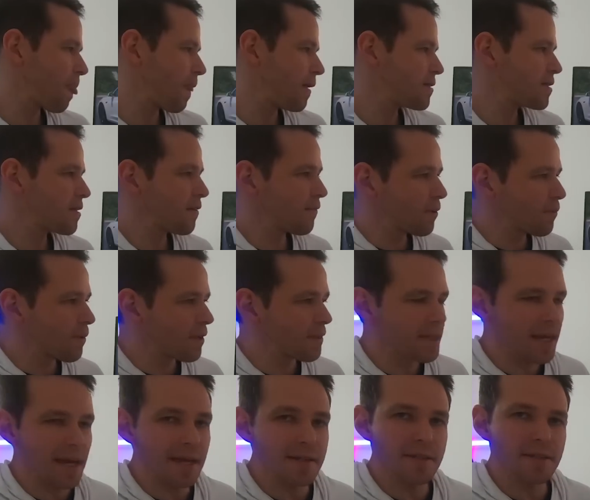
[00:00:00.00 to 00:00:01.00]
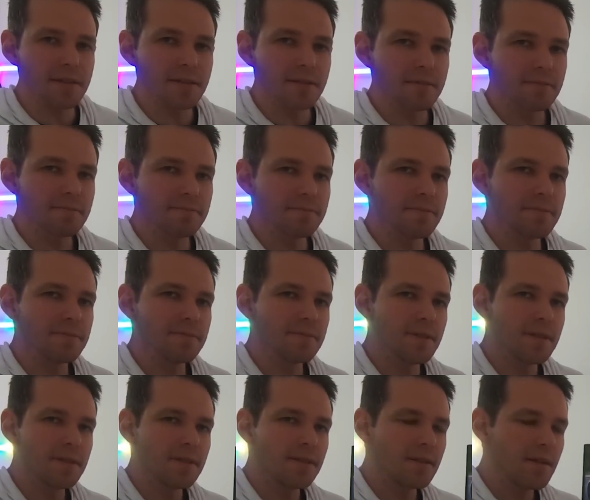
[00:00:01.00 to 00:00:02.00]
71,000,
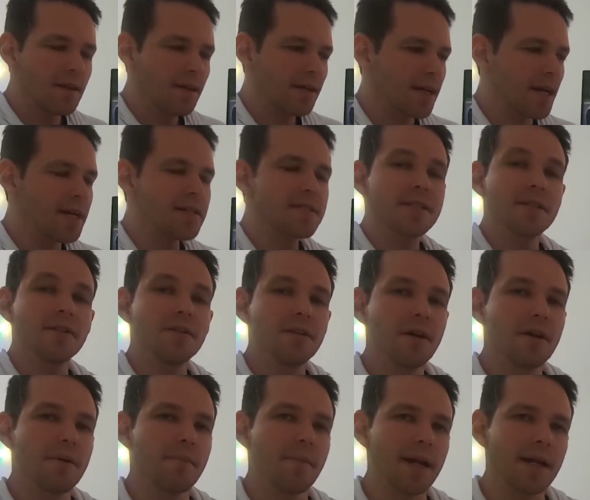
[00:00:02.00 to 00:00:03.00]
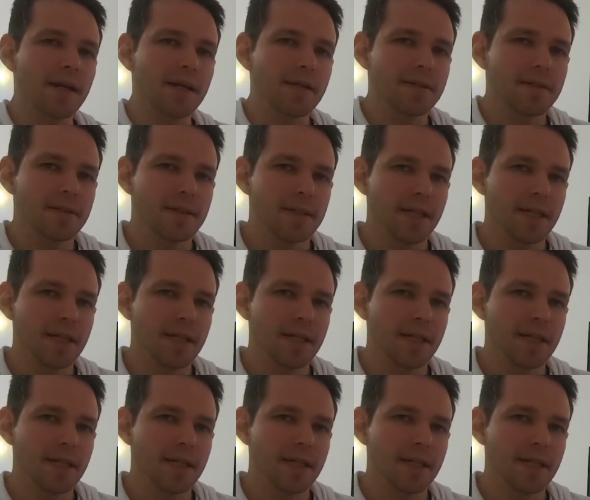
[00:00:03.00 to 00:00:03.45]
okay, it's still a lot of money.